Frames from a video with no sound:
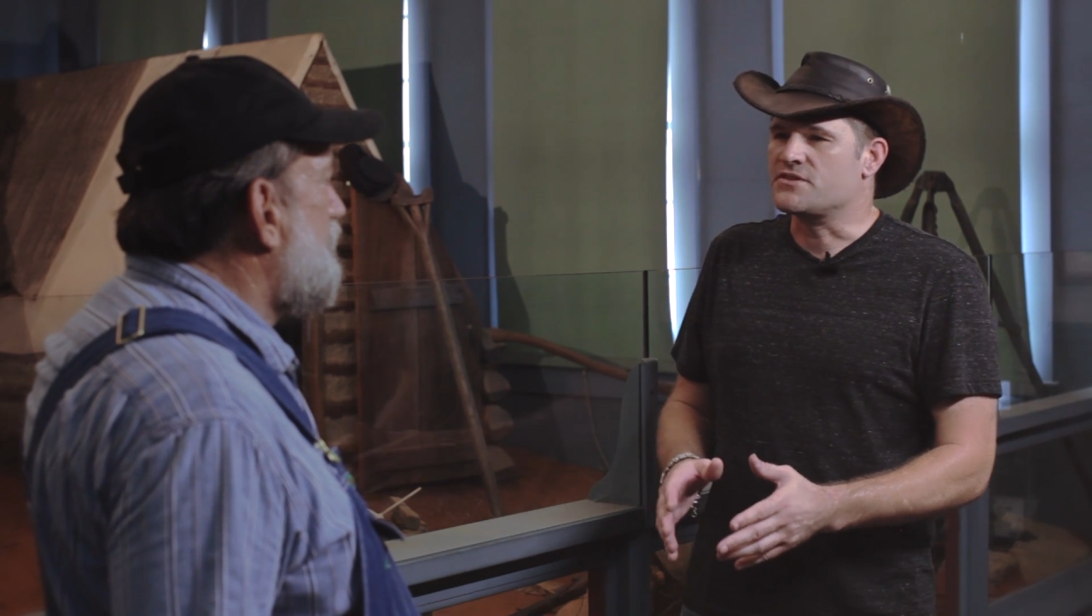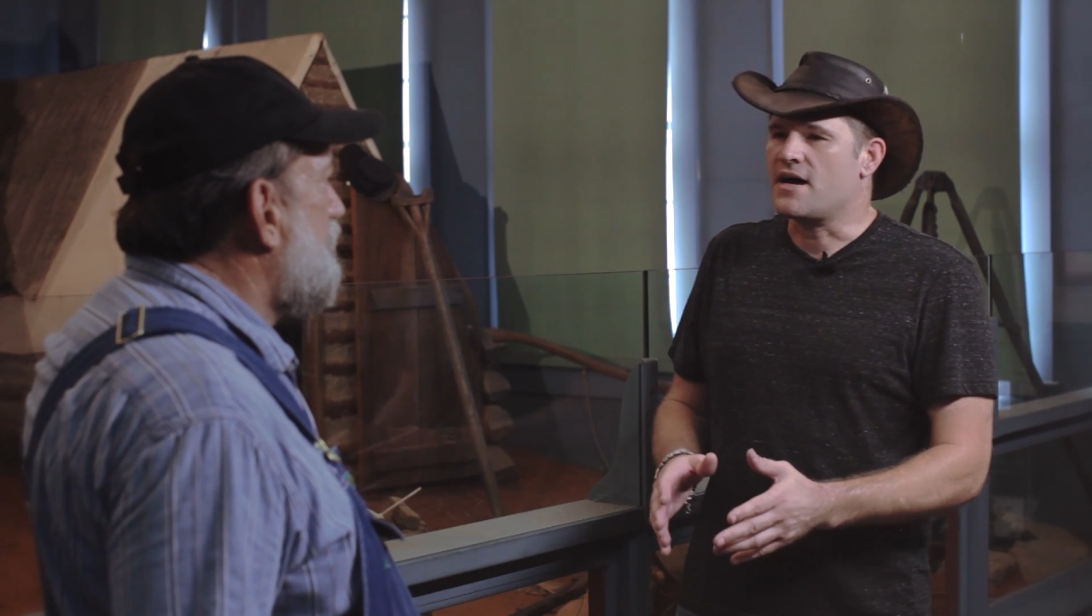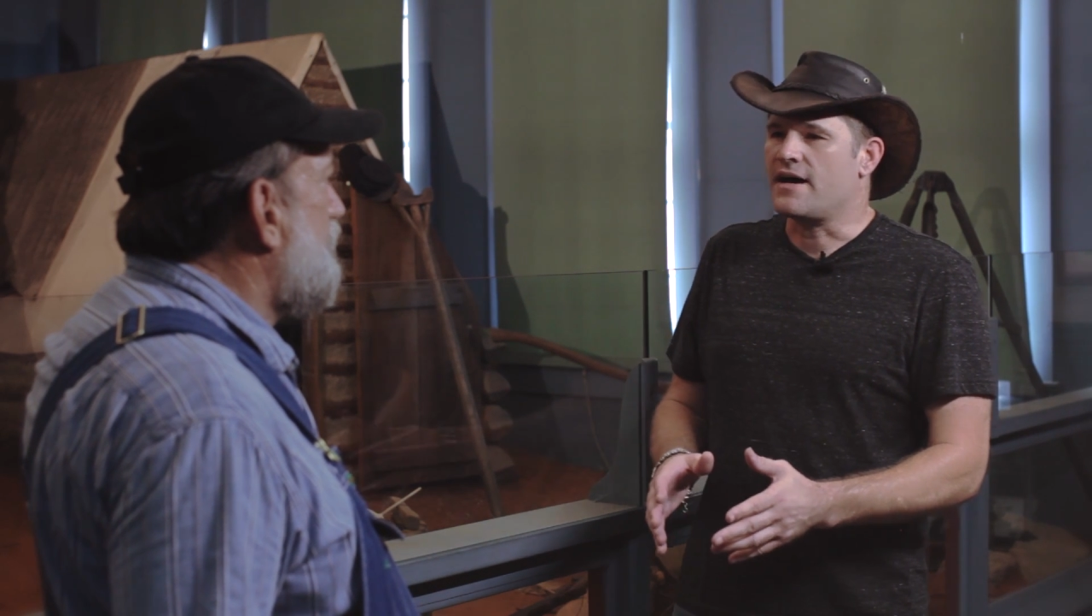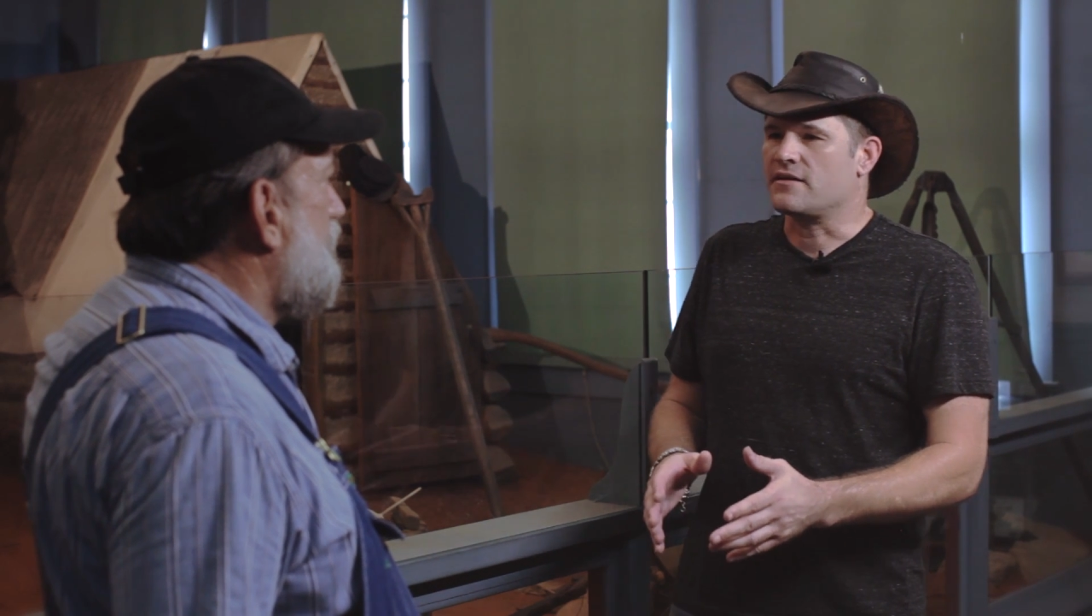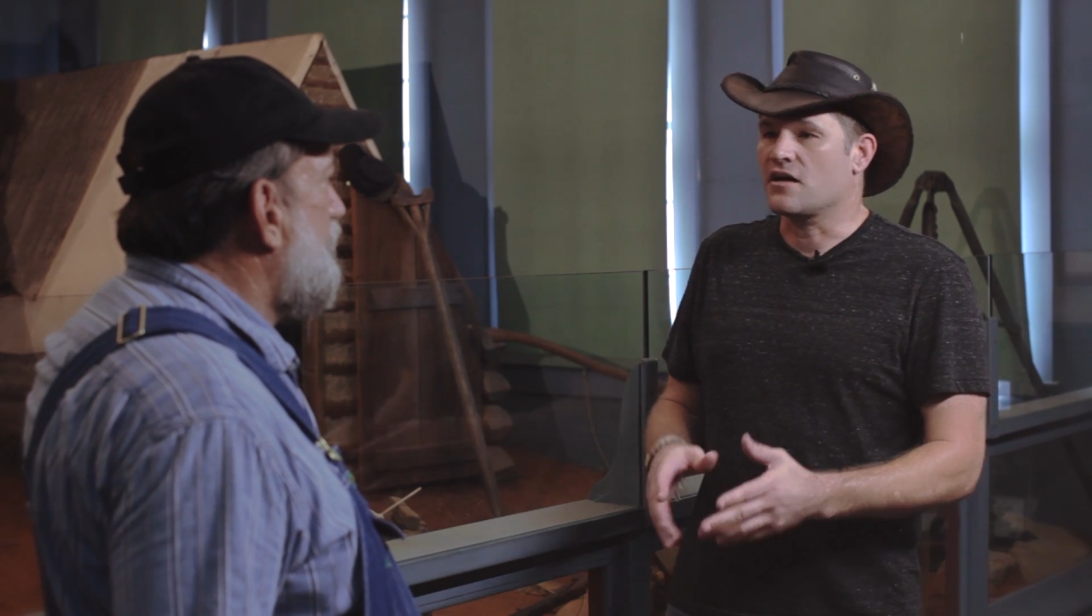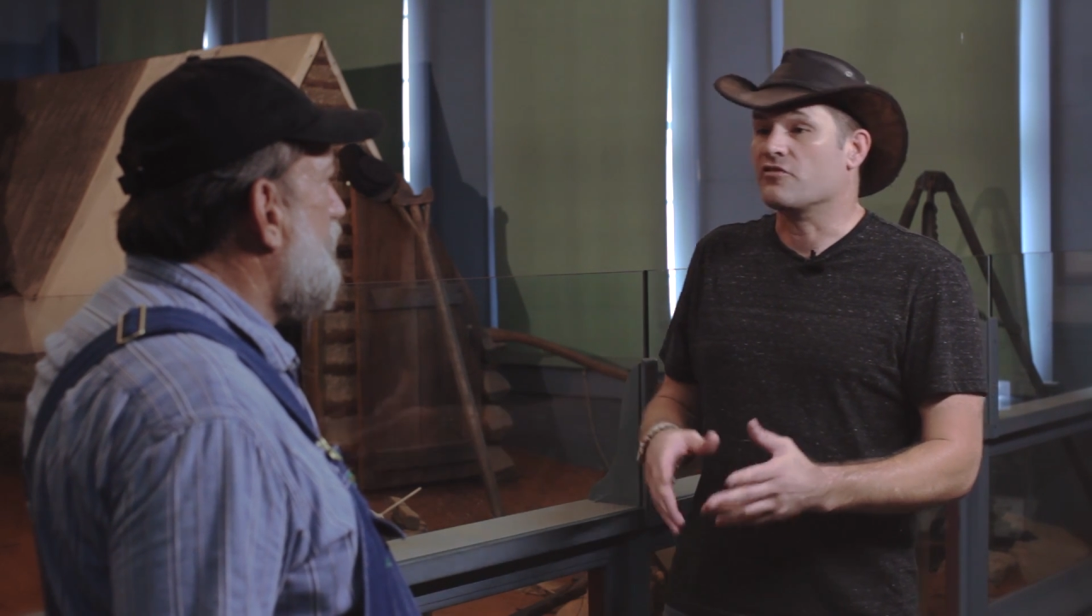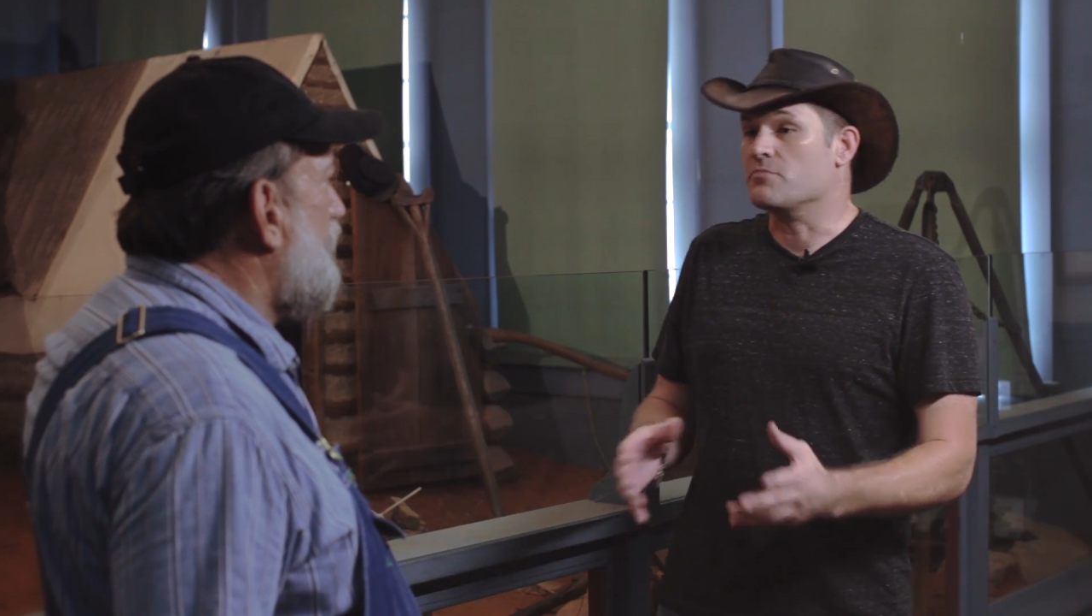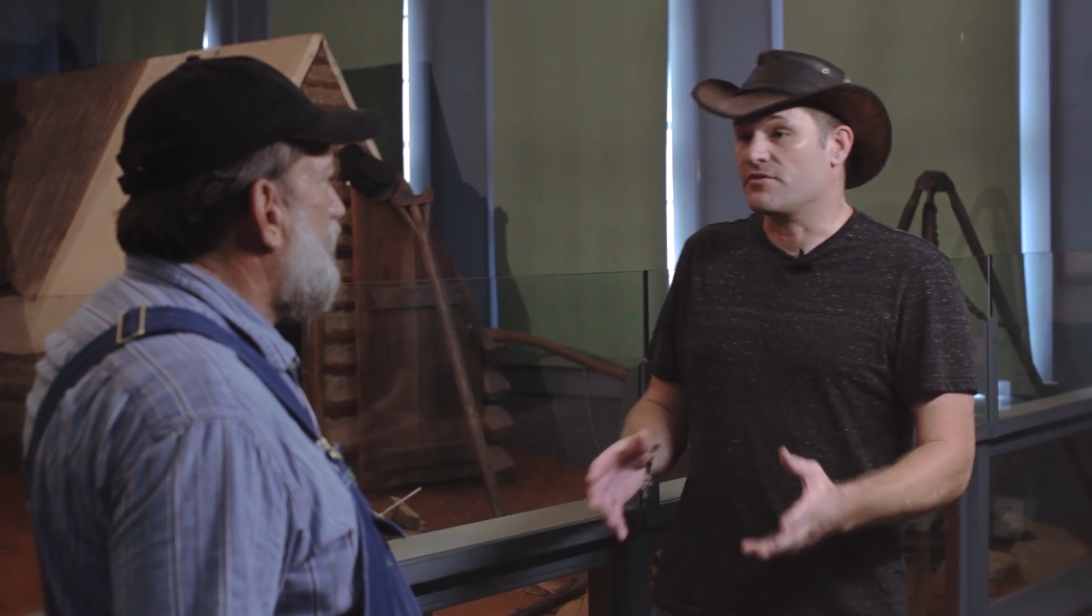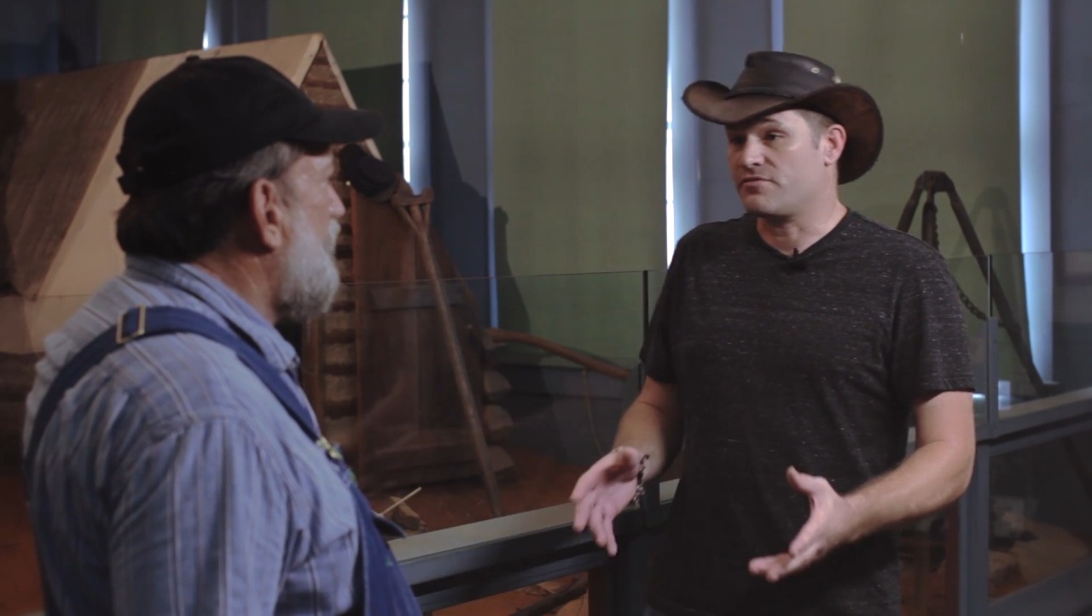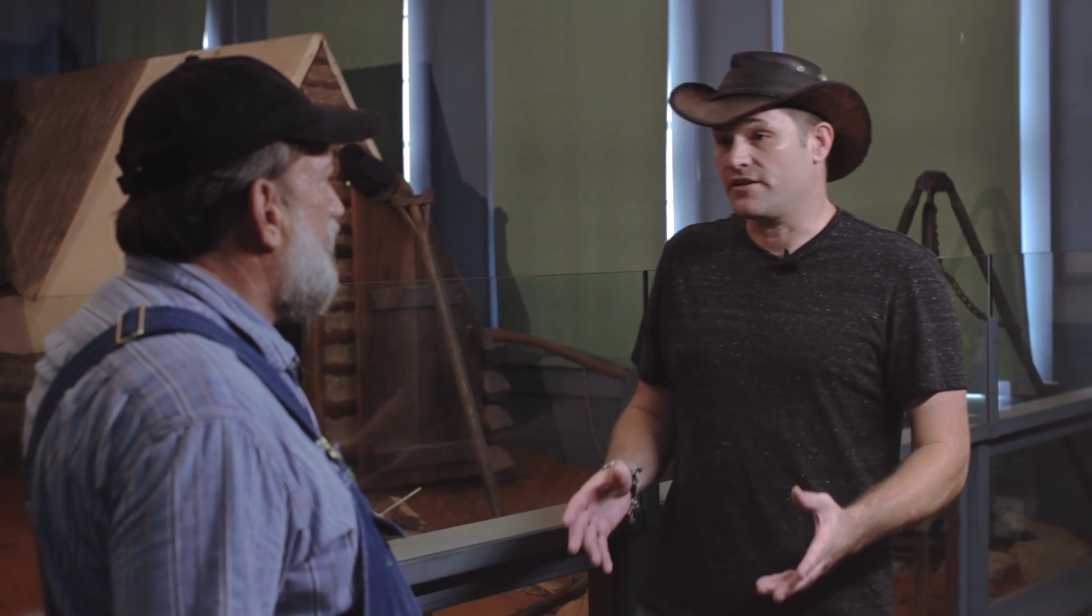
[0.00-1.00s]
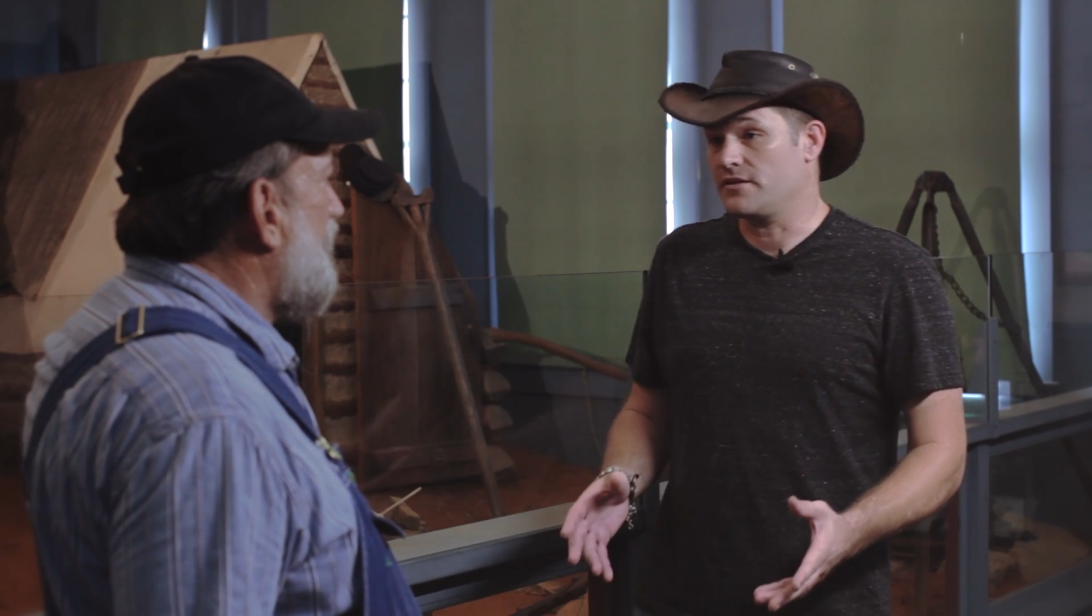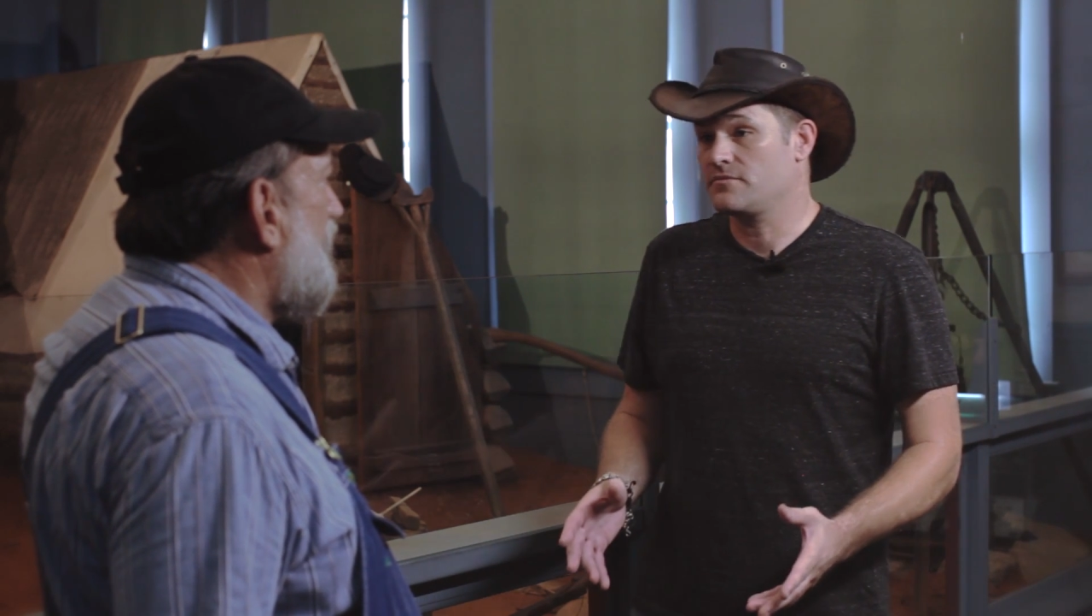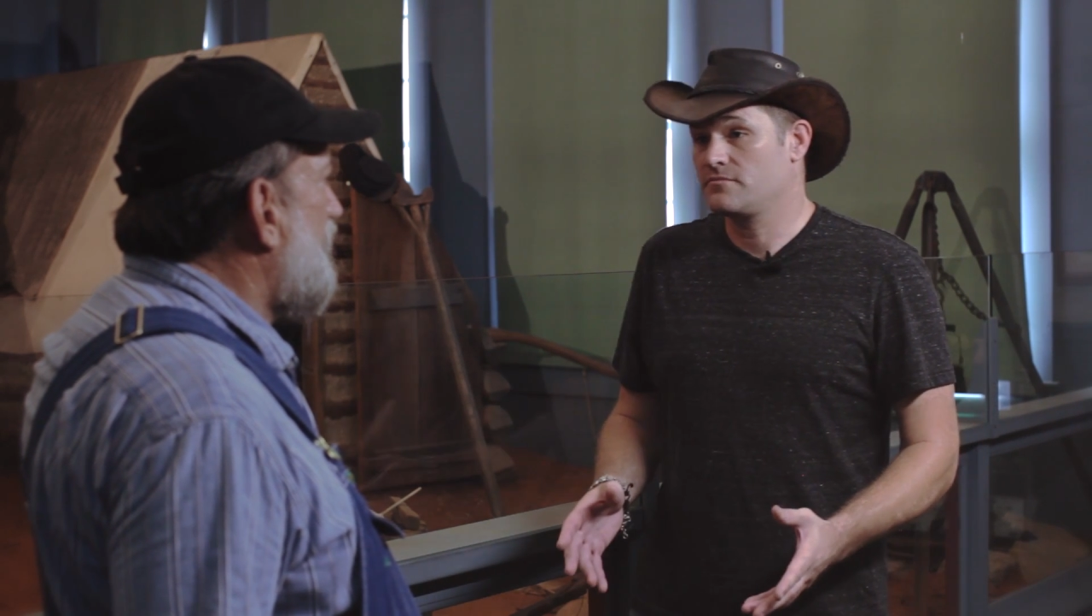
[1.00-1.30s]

not government funded.